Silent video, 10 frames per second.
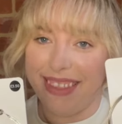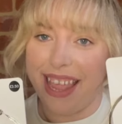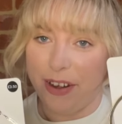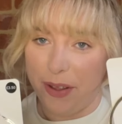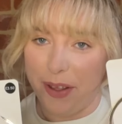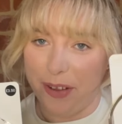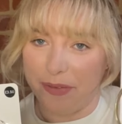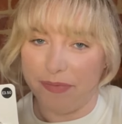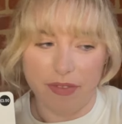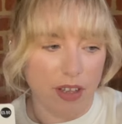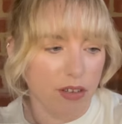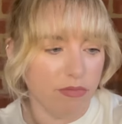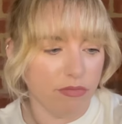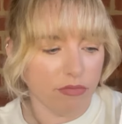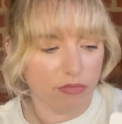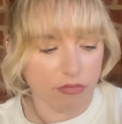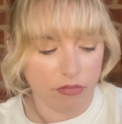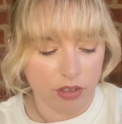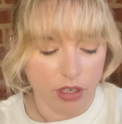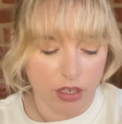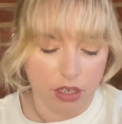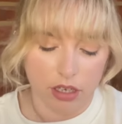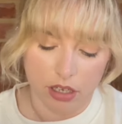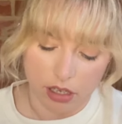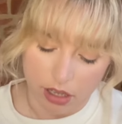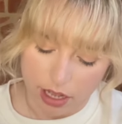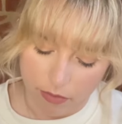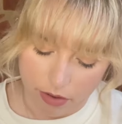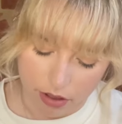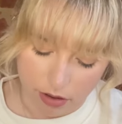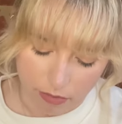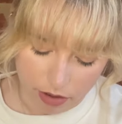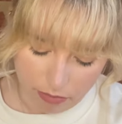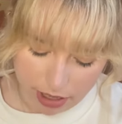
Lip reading: they do. Oh, That one I don't want to